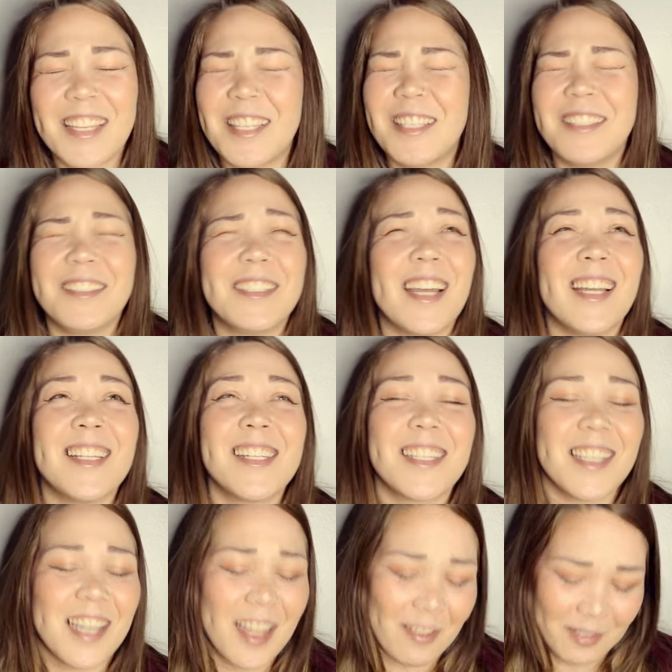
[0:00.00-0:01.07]
Cute, I
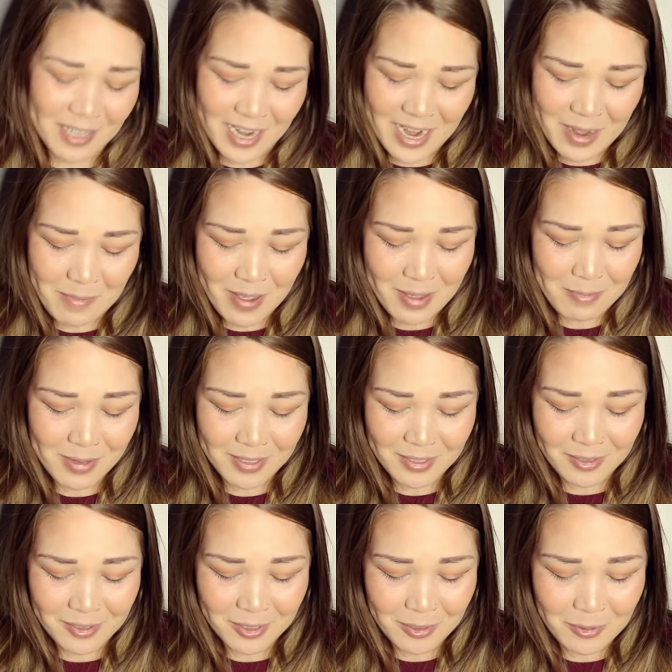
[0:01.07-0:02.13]
just love tiny babies,
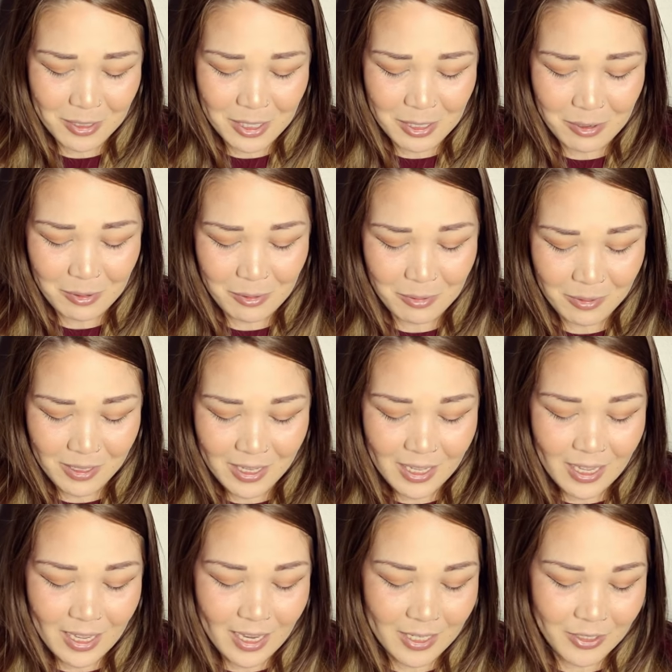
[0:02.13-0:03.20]
they're so cute.
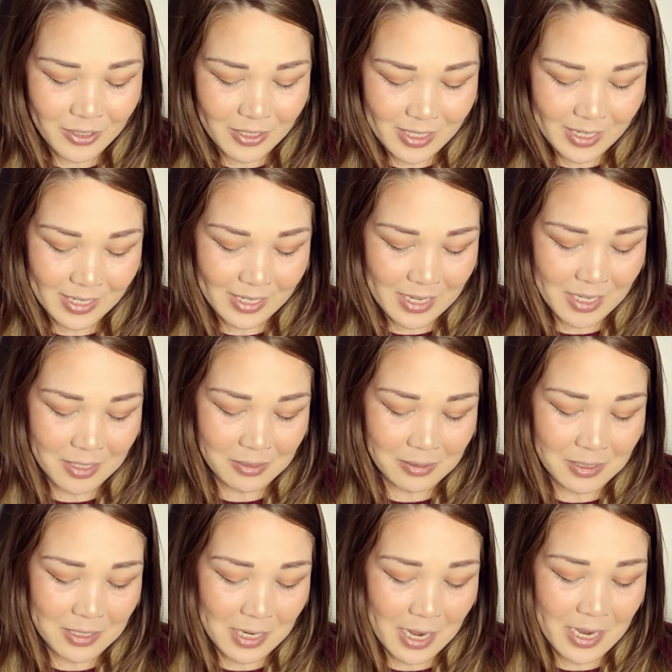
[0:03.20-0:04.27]
I just need to cuddle
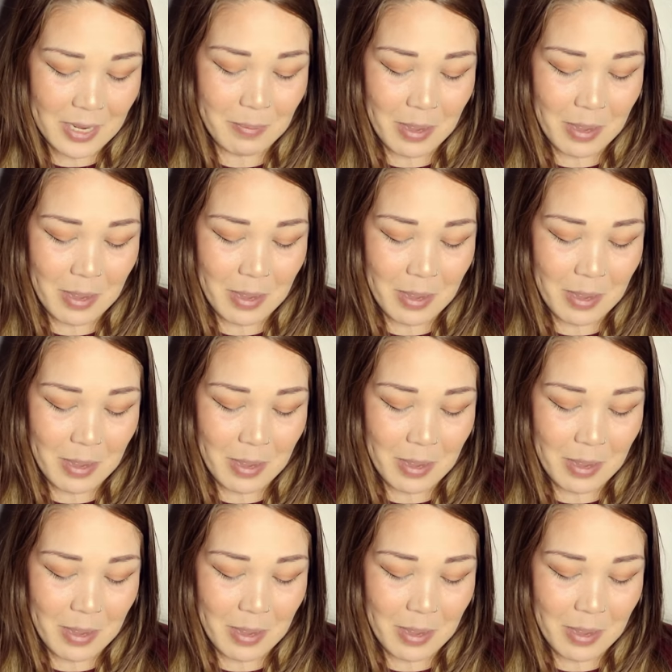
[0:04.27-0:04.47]
a tiny